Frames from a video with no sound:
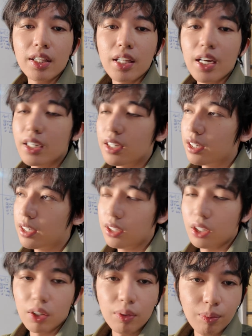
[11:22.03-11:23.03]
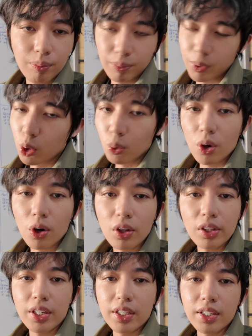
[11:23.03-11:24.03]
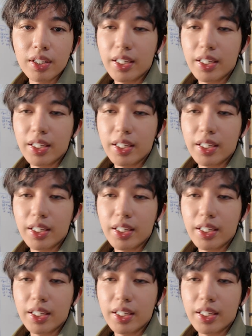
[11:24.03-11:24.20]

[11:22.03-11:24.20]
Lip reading: then go all in.